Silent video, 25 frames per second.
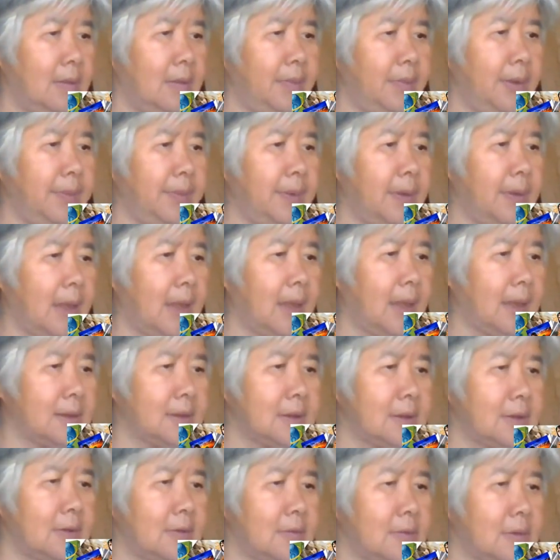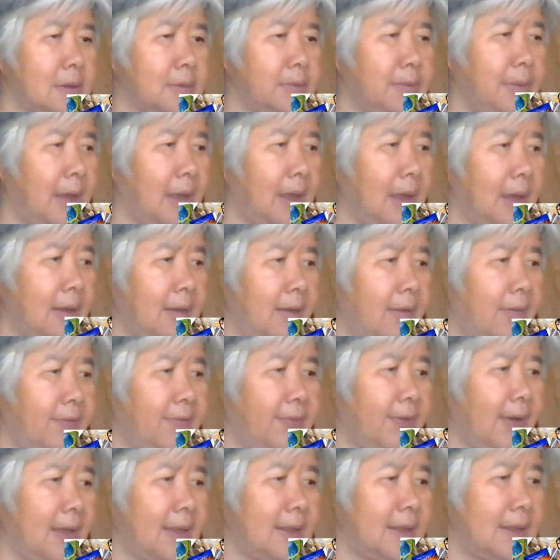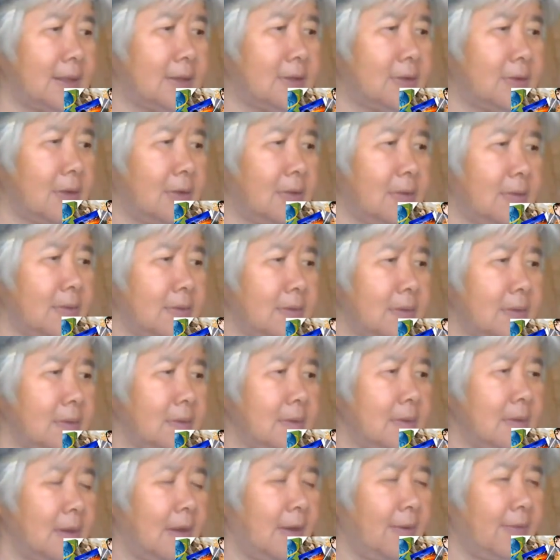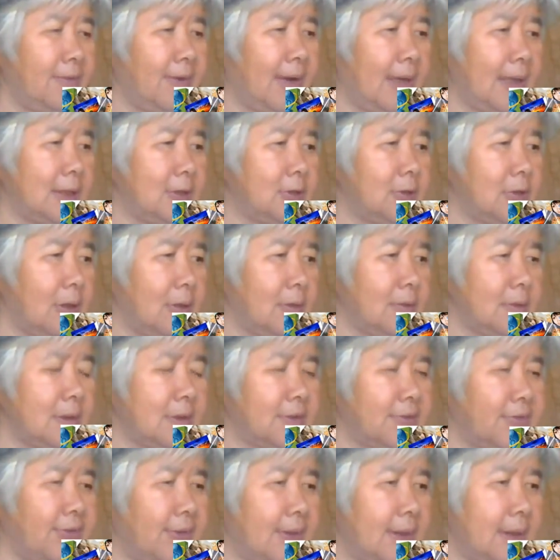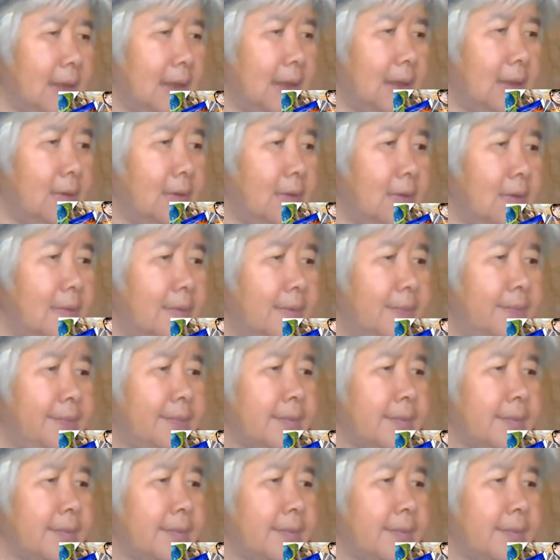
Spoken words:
People asked to smile find jokes funnier.